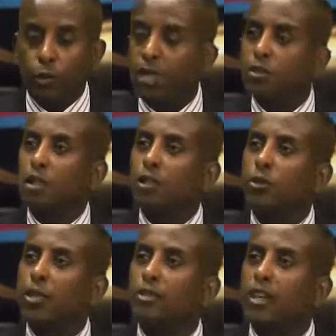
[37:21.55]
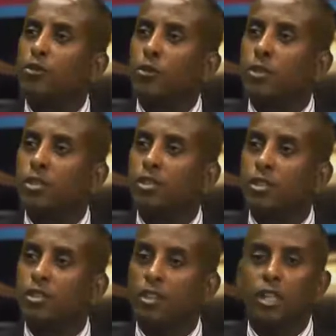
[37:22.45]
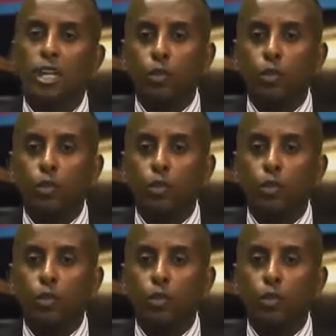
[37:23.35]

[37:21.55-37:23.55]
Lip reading: enter into a sense of urgency,